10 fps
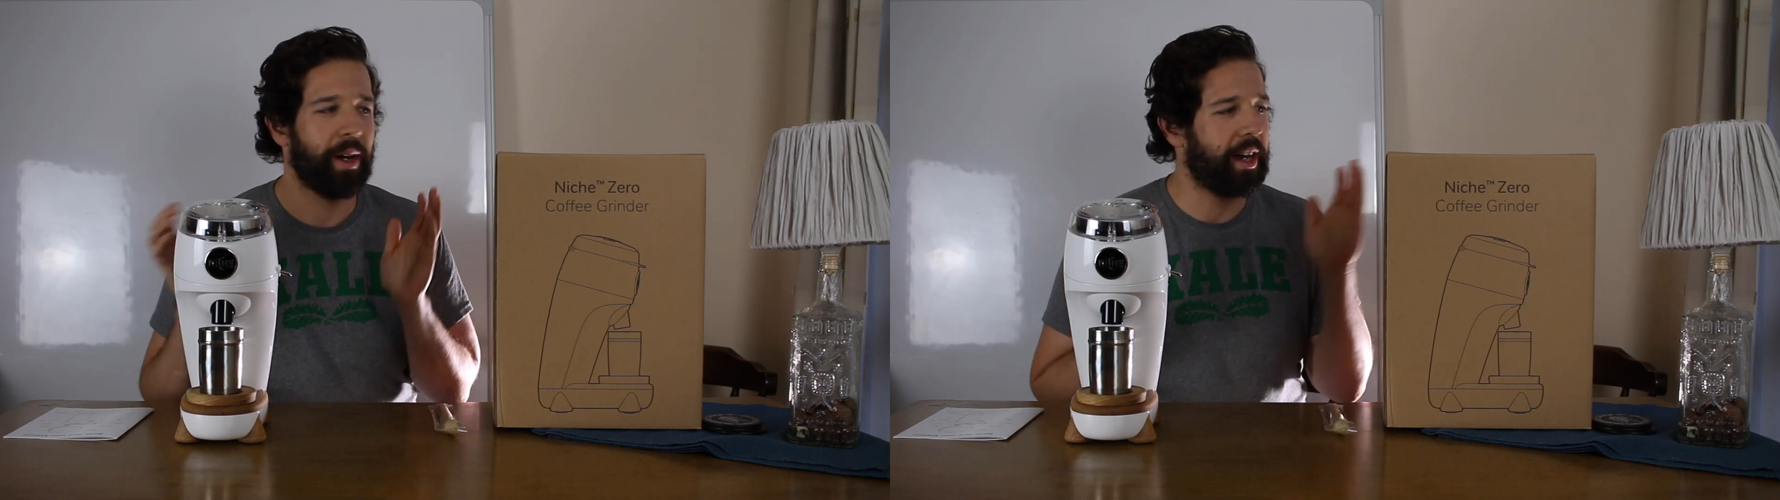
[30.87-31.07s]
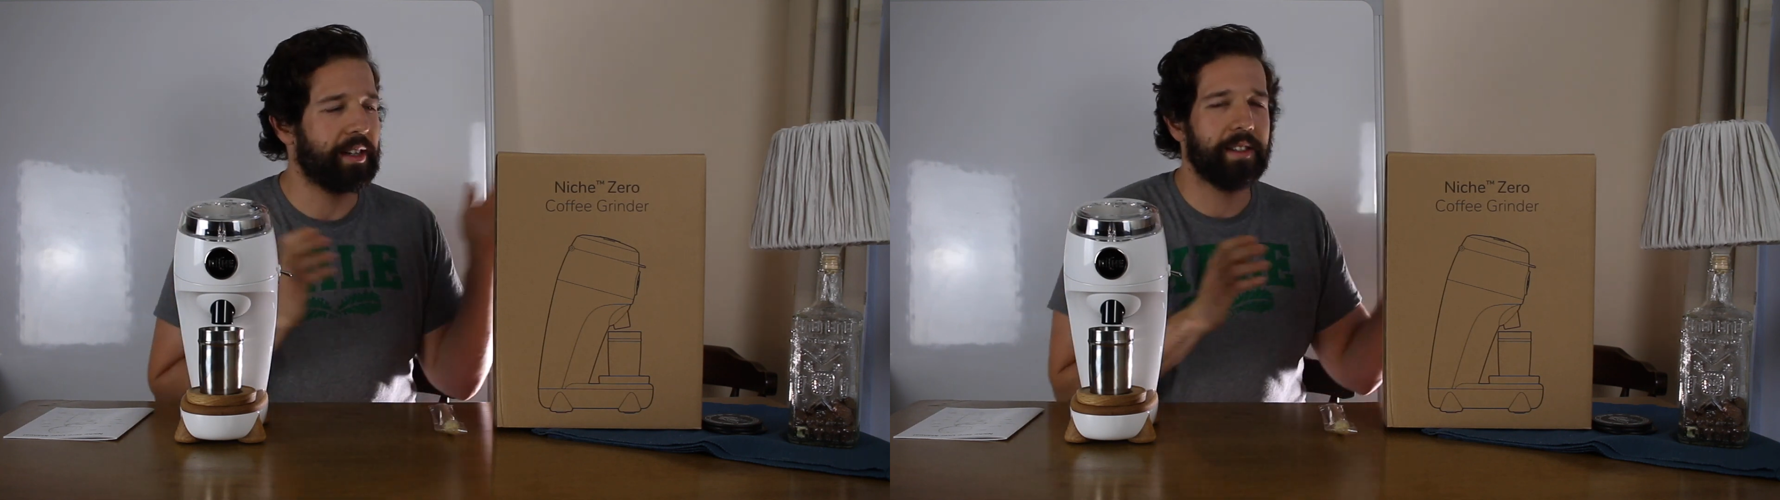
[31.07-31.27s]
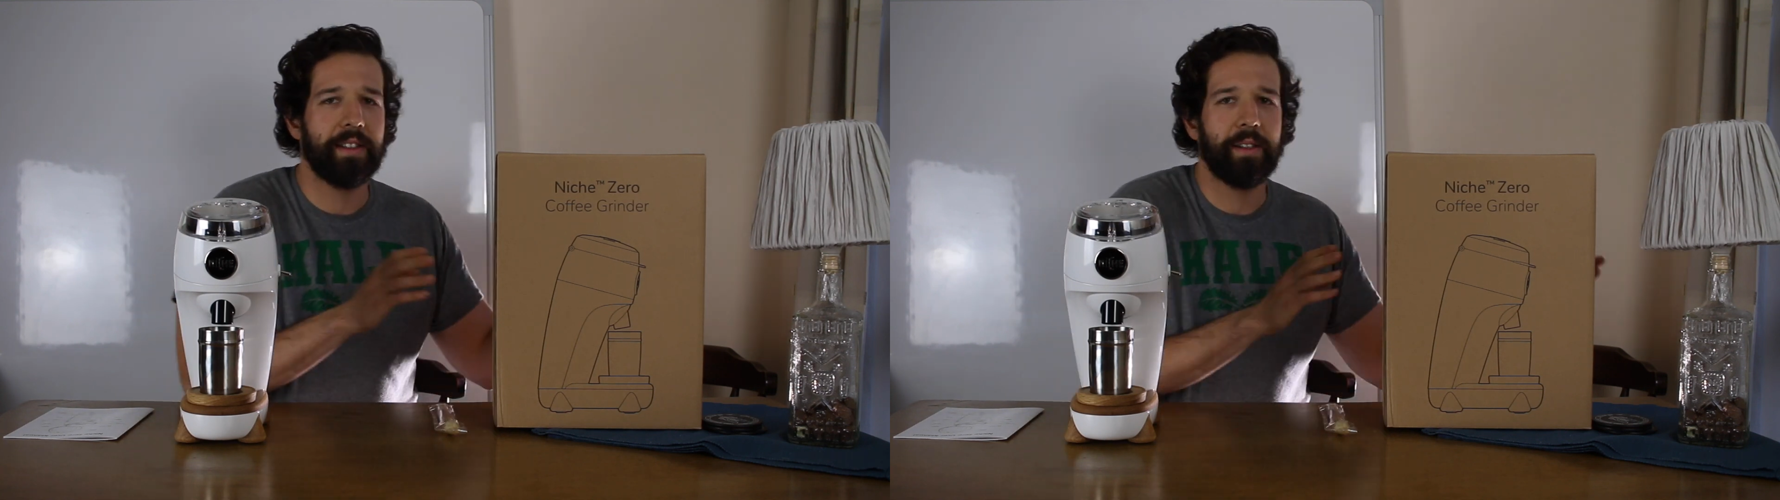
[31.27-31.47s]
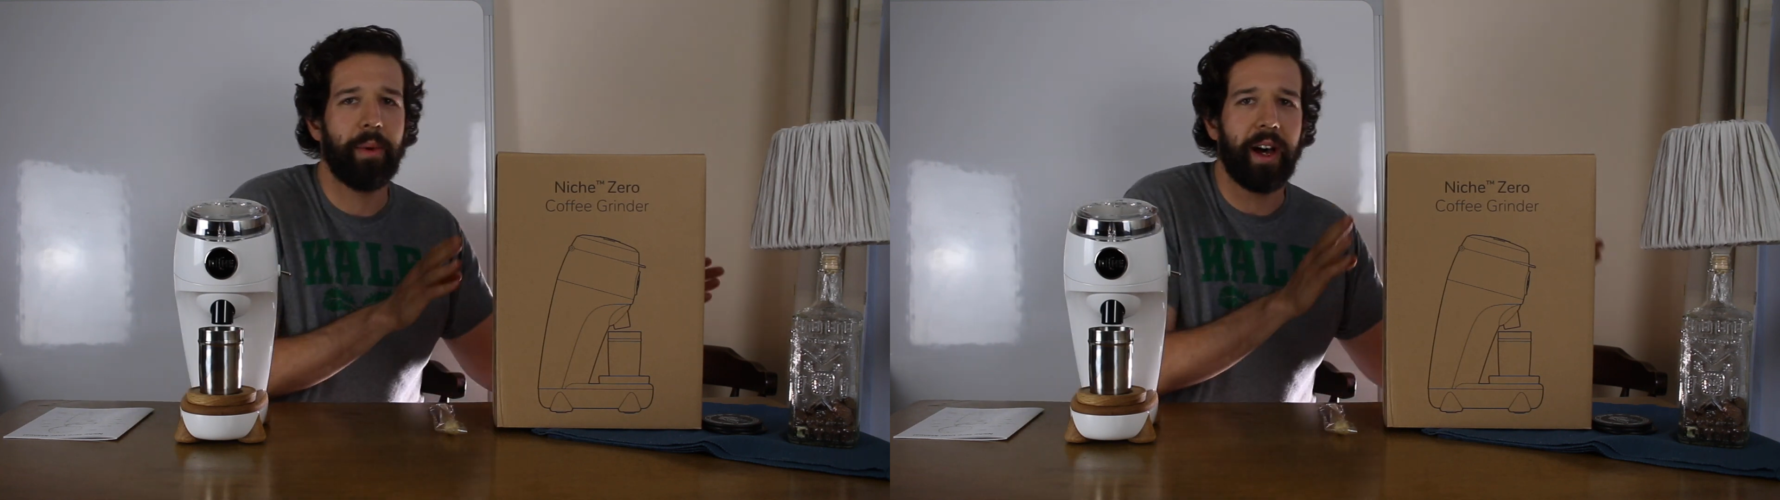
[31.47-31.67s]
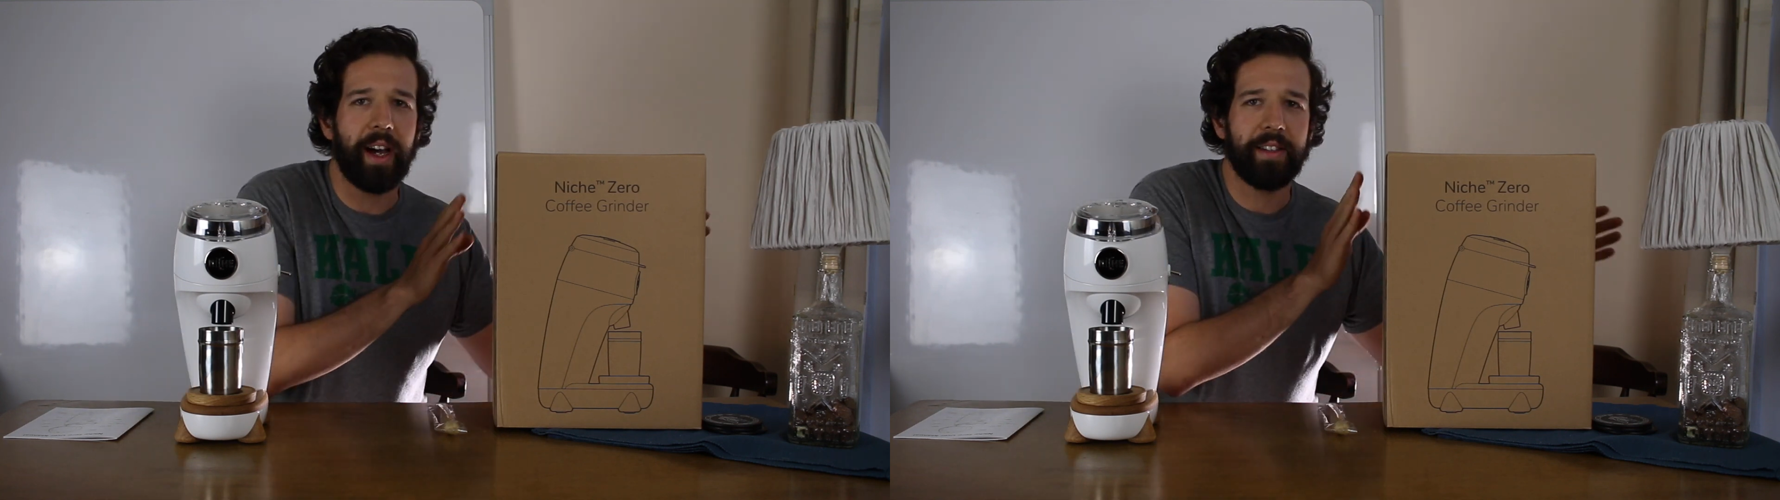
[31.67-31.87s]
box? This is the
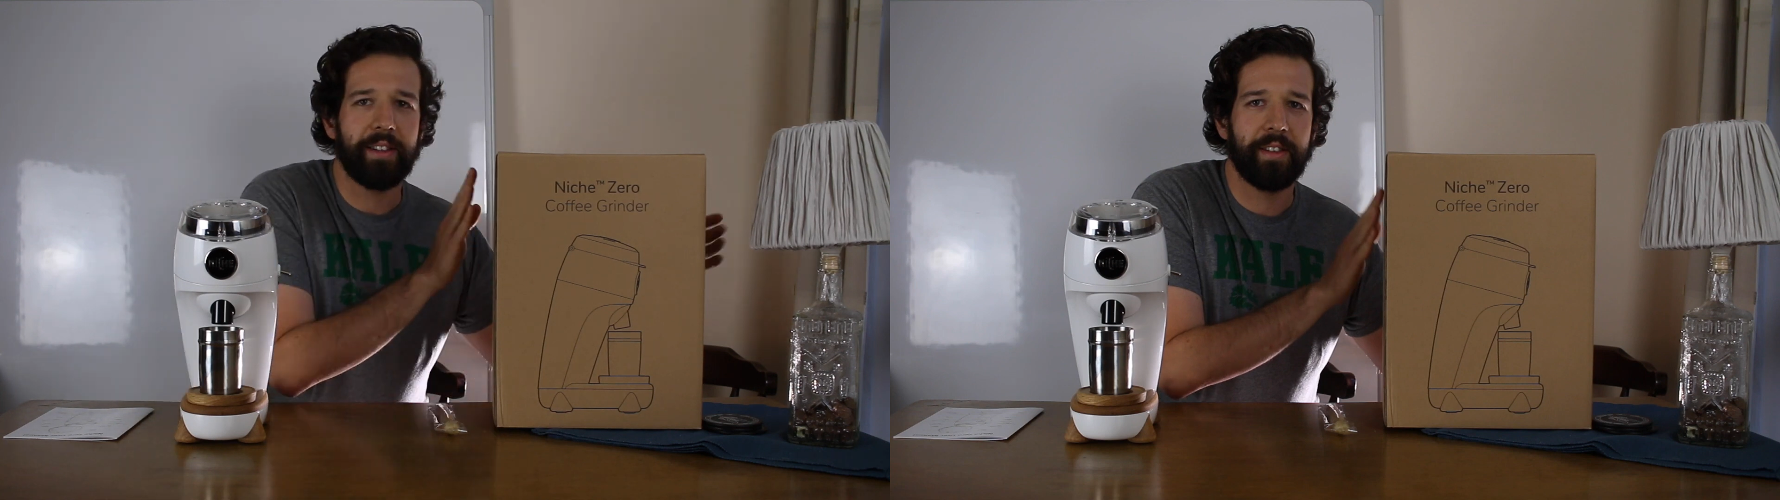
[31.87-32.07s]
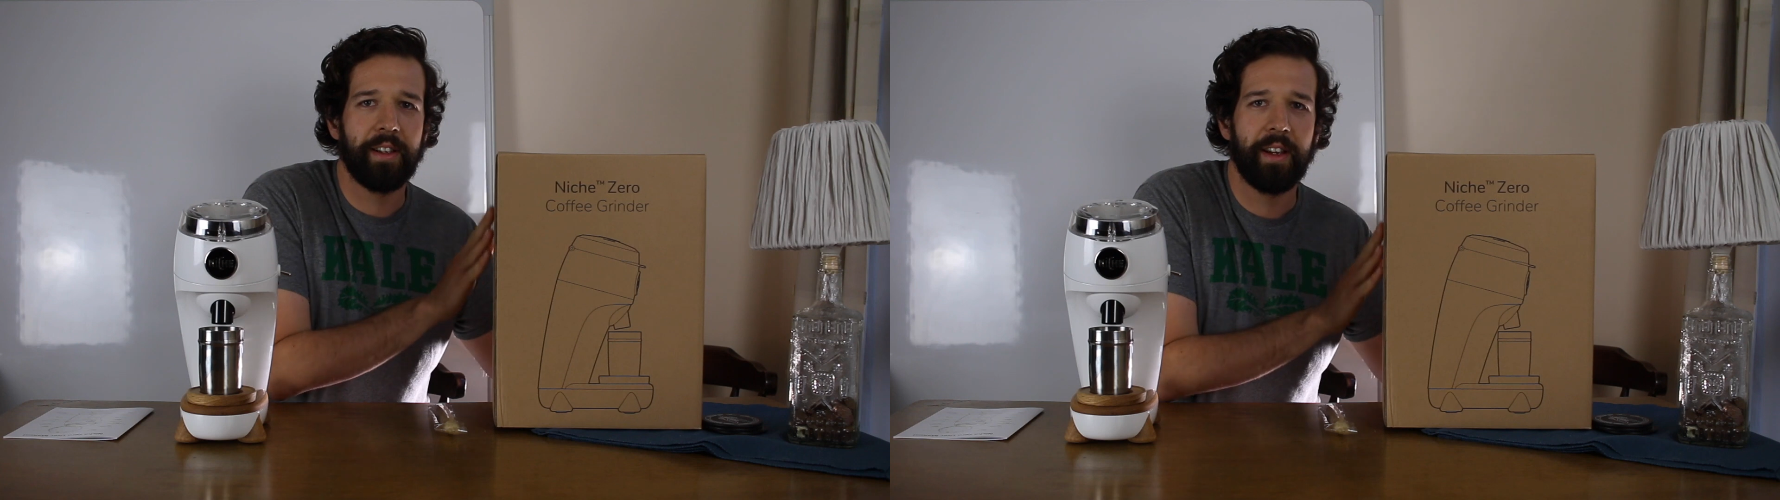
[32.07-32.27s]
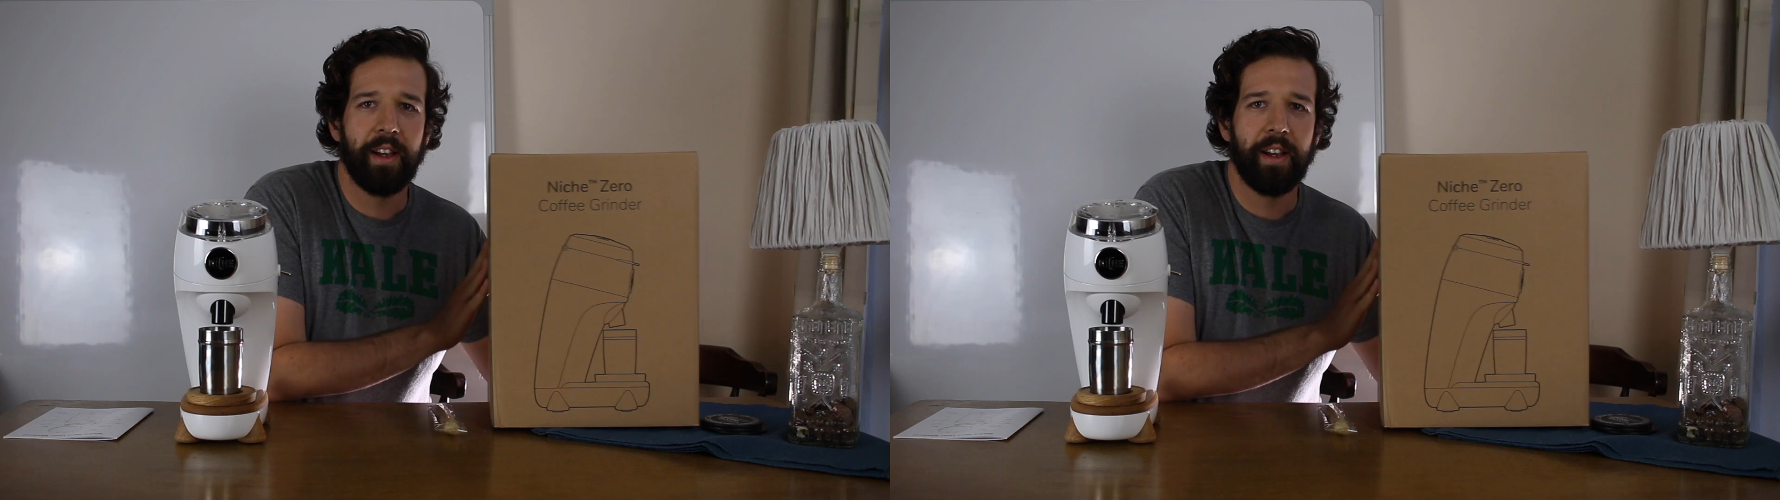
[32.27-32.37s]
box.